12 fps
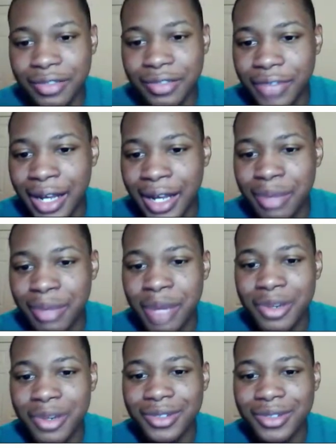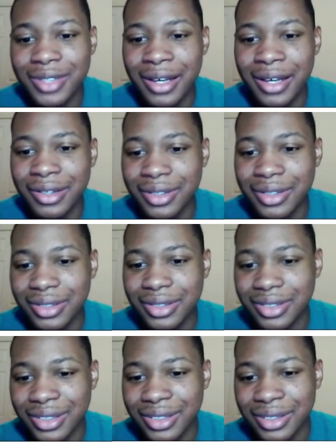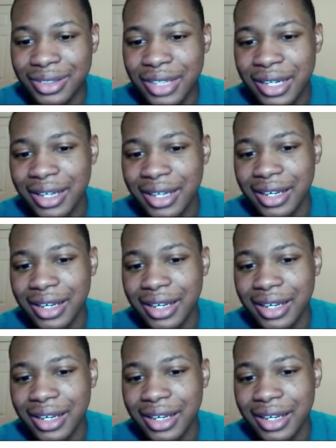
my post down and